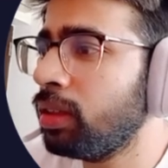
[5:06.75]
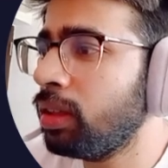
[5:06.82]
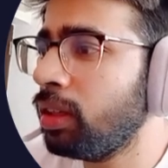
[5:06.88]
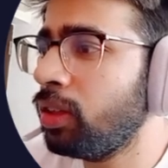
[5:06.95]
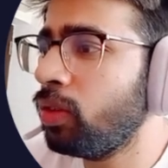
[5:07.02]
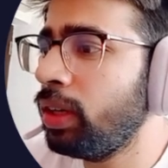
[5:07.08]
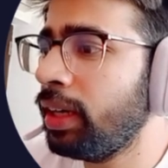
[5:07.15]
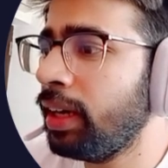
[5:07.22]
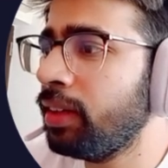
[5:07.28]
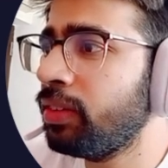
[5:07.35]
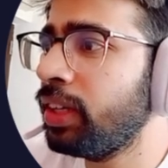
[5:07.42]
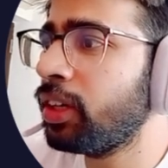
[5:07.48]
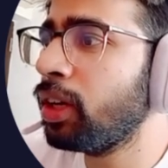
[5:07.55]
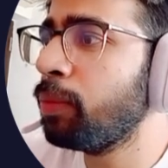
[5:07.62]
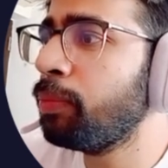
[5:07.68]
You know, it has
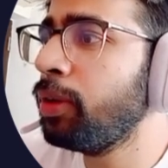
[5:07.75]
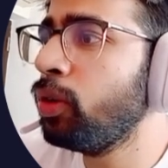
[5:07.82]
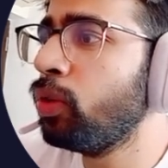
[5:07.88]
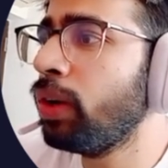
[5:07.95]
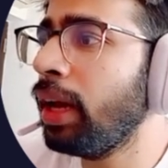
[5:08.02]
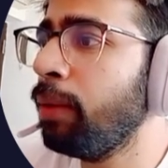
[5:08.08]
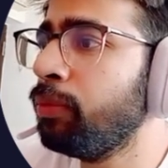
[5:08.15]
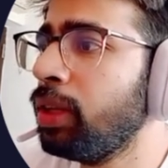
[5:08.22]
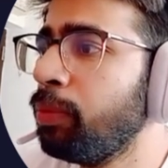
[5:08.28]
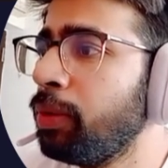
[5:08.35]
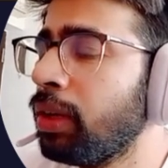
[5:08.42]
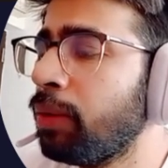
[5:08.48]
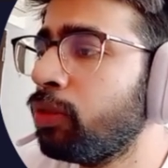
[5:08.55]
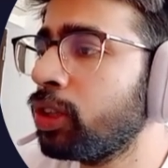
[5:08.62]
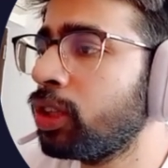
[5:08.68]
set up your MCP.
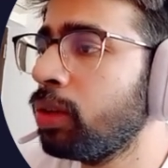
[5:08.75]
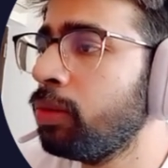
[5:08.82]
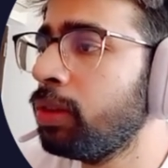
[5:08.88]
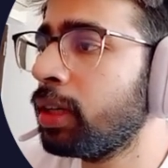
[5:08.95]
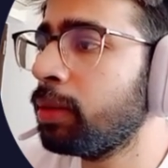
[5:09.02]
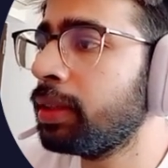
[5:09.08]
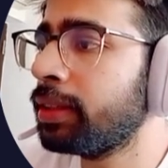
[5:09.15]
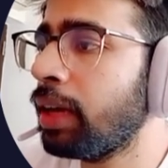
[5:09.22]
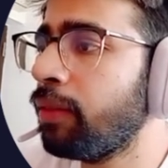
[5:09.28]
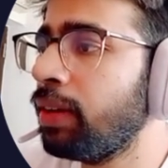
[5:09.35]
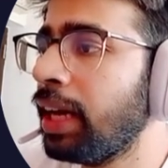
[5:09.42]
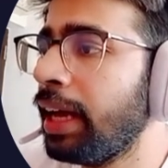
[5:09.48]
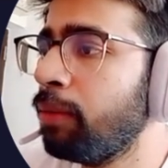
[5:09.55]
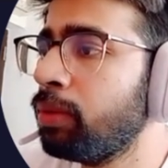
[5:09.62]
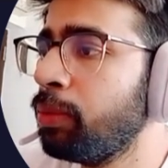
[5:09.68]
I've successfully set up the
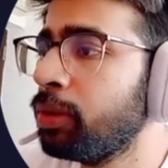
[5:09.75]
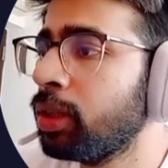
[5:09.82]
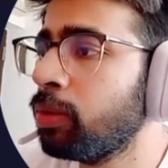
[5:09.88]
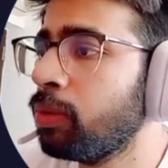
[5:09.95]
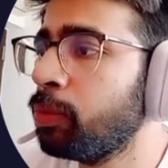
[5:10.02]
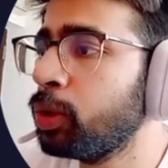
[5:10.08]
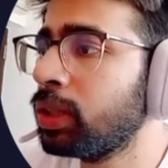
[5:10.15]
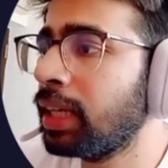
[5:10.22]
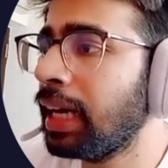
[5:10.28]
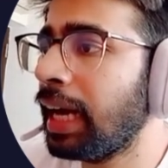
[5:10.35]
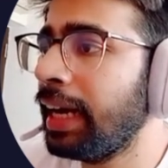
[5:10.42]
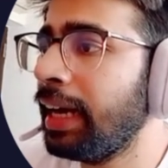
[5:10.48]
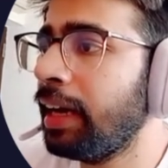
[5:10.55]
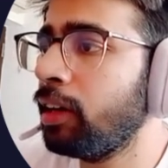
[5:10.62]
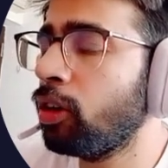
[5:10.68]
Tavily MCP server, both
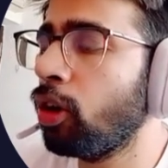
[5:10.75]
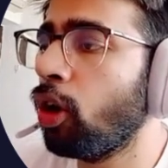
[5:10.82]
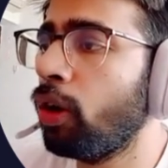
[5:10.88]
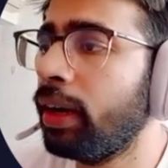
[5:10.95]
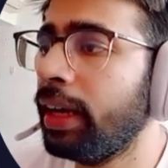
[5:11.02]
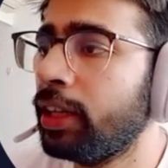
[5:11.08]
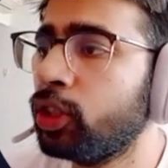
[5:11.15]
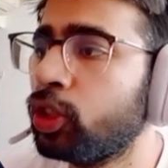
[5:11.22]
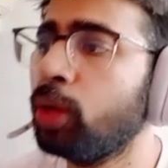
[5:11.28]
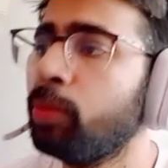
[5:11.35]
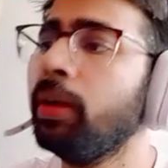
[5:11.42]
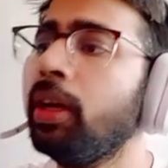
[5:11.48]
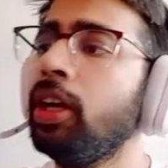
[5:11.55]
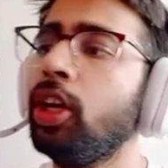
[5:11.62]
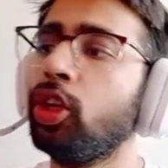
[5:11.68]
Cline and Claude desktop.
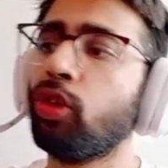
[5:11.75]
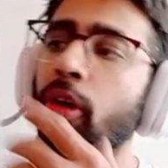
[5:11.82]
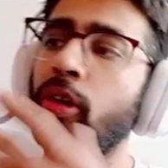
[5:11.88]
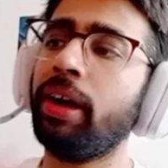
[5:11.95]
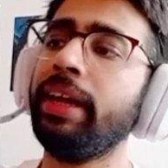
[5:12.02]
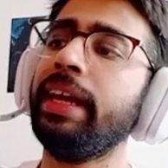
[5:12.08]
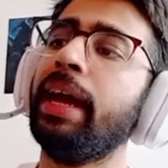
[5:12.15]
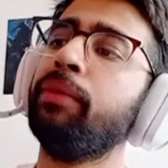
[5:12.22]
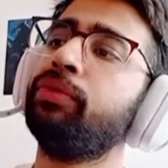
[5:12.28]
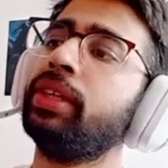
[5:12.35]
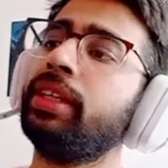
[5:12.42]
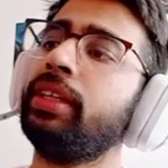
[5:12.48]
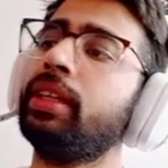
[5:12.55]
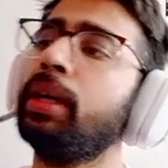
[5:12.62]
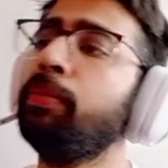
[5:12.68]
So I already have set
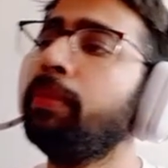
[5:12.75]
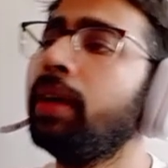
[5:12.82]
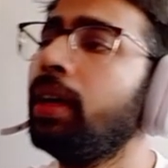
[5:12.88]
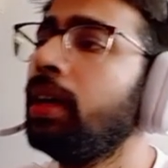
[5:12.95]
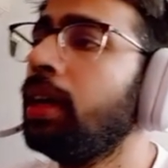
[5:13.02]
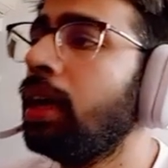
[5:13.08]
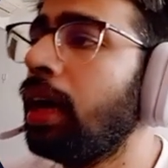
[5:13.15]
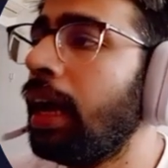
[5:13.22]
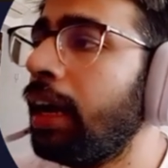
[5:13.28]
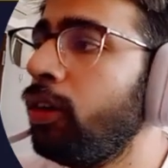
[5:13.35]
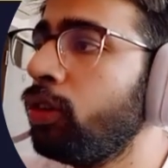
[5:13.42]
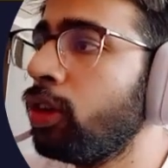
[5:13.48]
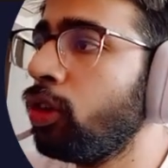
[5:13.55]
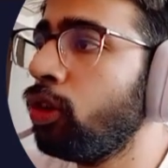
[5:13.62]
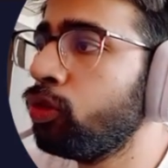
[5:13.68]
it up, and you
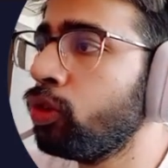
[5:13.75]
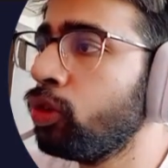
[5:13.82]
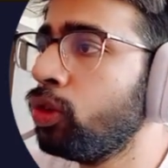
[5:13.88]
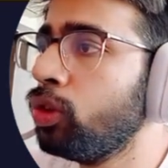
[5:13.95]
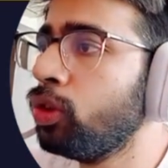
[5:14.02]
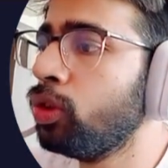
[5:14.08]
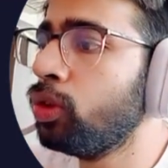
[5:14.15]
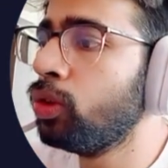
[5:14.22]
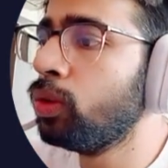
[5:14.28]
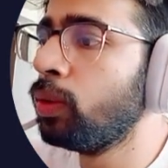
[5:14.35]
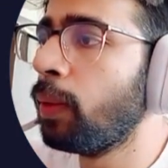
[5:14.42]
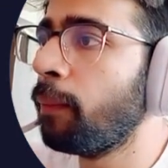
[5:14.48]
can also